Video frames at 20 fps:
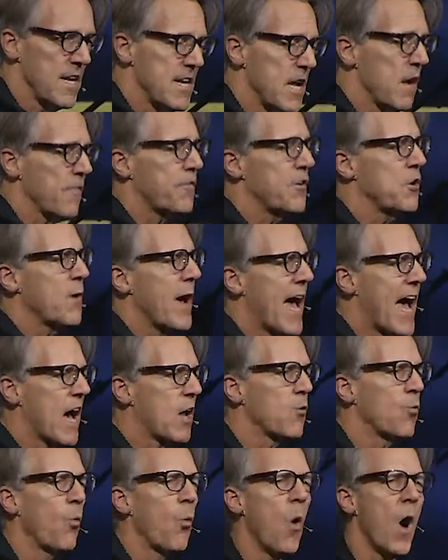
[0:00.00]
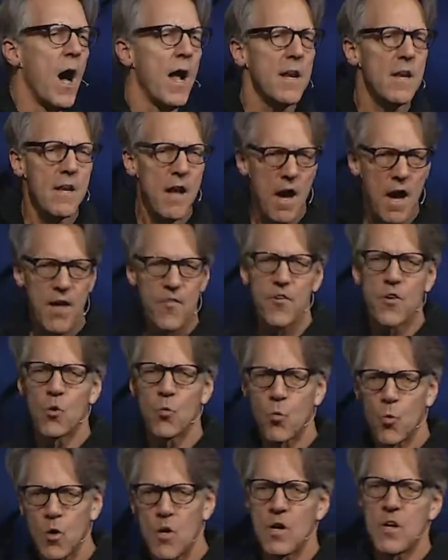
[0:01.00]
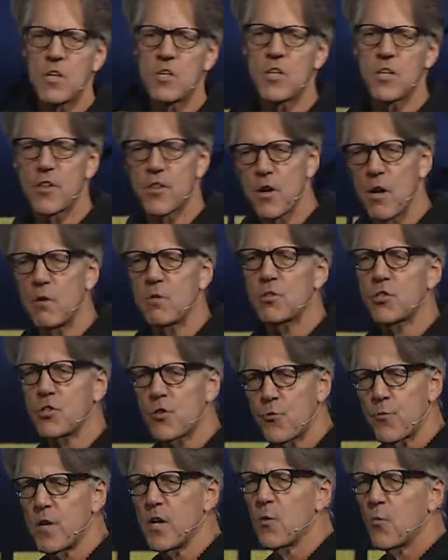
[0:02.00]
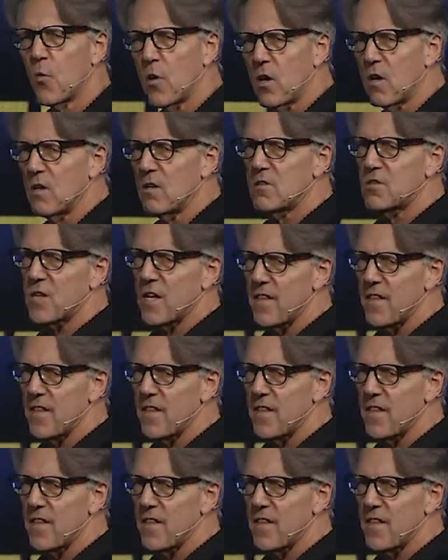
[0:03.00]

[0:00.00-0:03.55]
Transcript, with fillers: Now, if you add one other word to those three words,